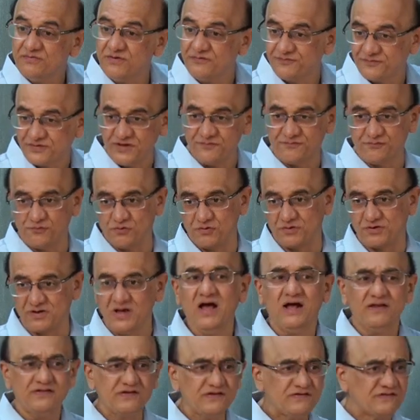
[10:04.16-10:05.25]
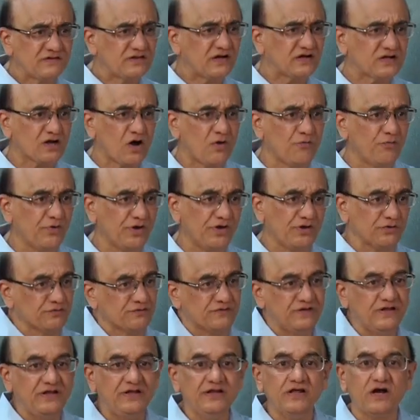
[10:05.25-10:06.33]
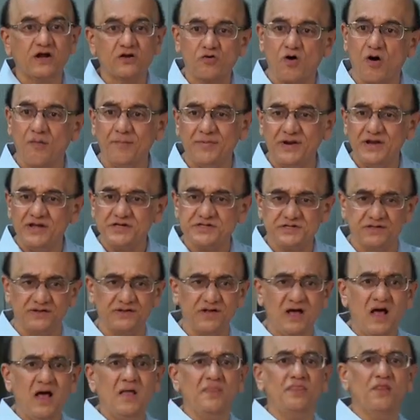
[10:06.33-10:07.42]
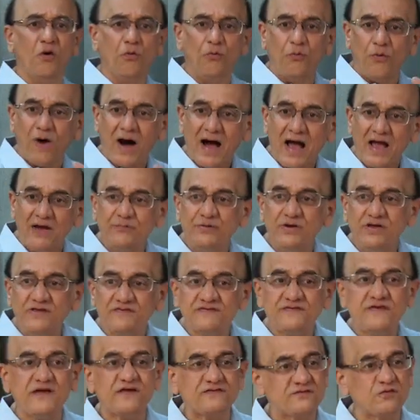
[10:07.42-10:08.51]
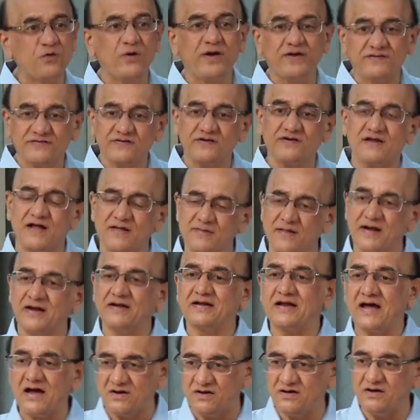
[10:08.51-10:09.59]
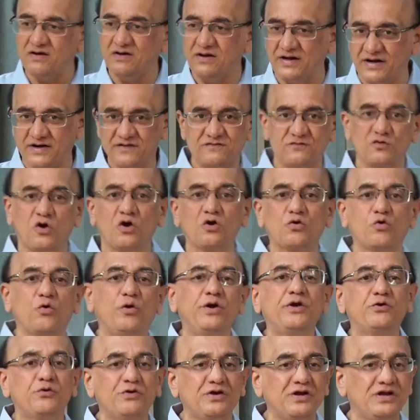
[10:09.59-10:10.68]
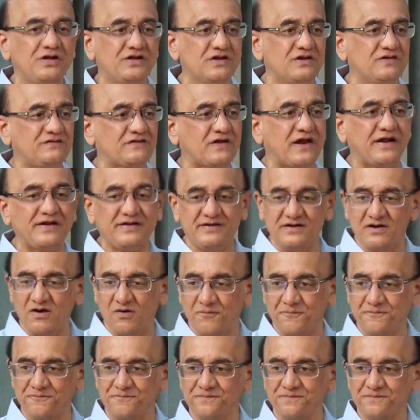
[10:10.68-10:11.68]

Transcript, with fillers: 54. This is the term we use linear combination. Now, why we say so etc. that let us not go into details right now.